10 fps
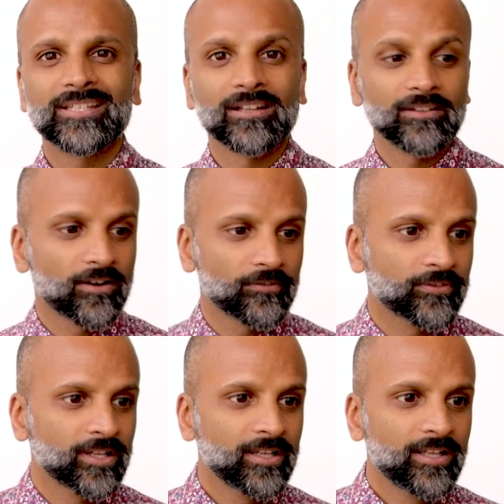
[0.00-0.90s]
I love
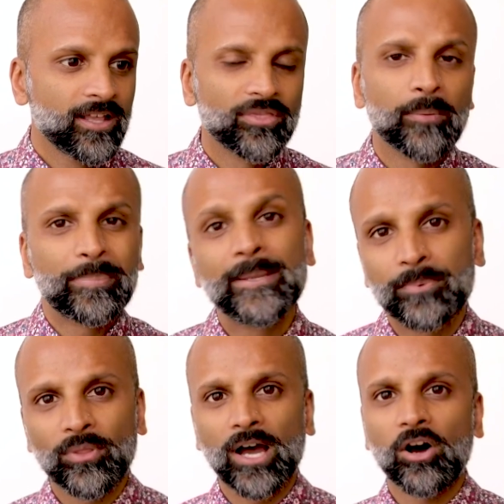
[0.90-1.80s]
the
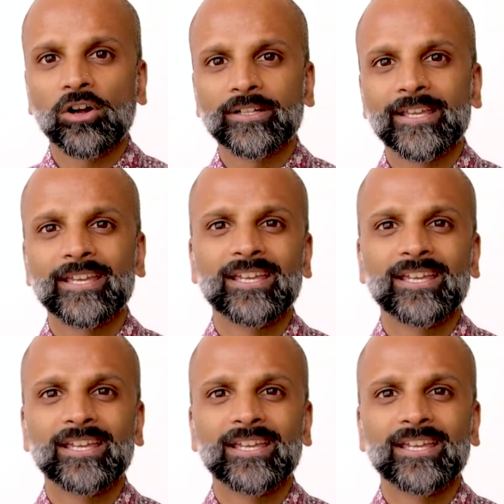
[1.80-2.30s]
people that are on here.